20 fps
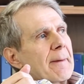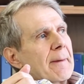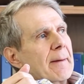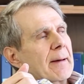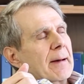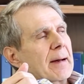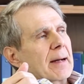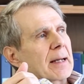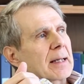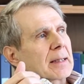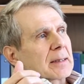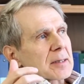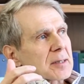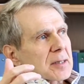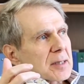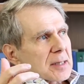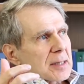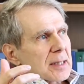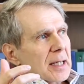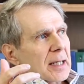Uh, and as
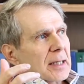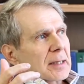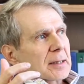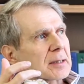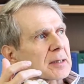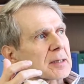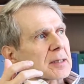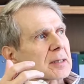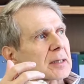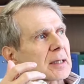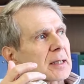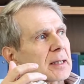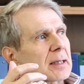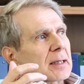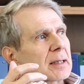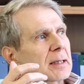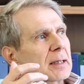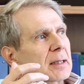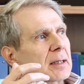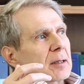a scientist, I
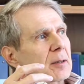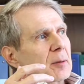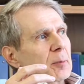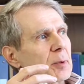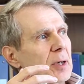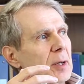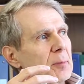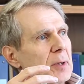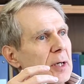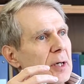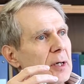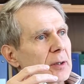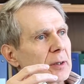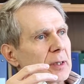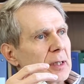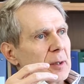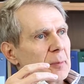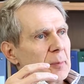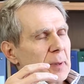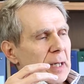think
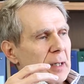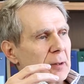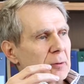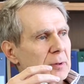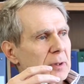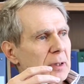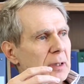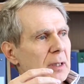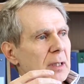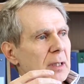primarily about